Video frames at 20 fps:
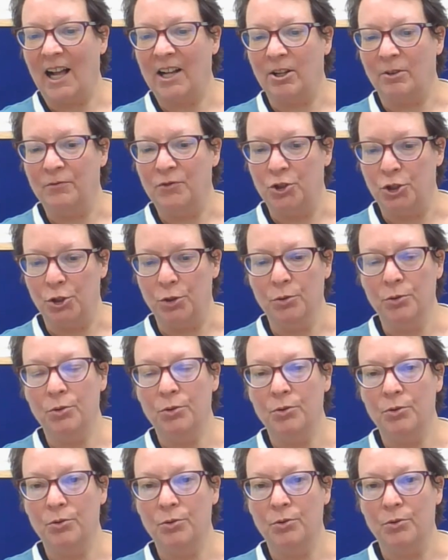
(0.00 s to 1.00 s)
of
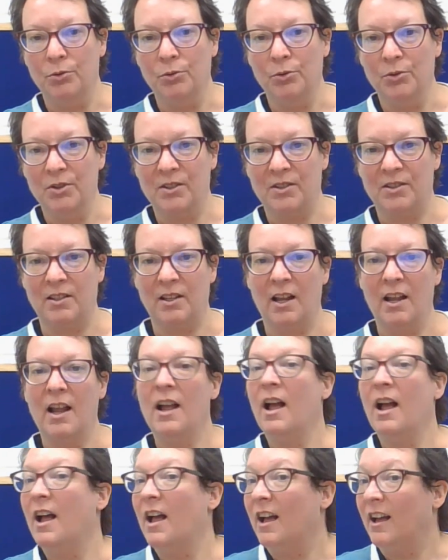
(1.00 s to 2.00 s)
juice.
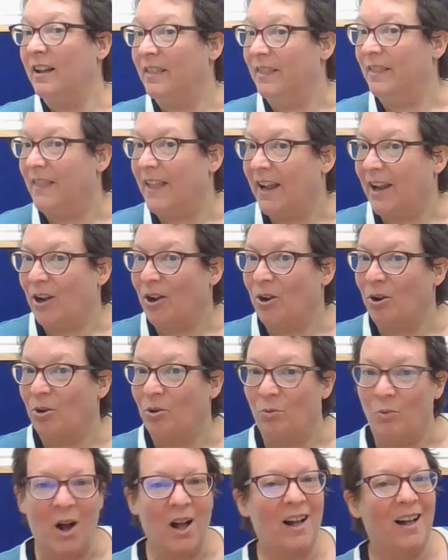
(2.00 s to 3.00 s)
There
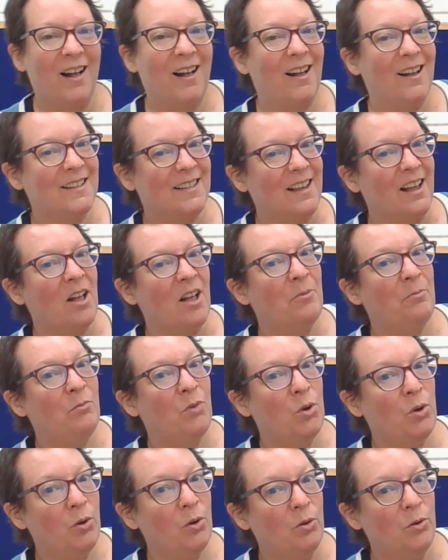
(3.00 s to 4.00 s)
was a
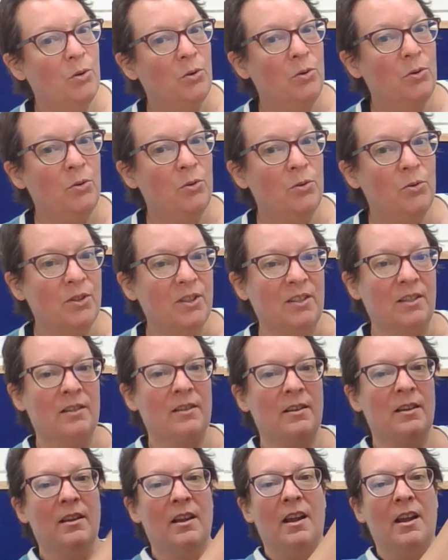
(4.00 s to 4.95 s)
moose,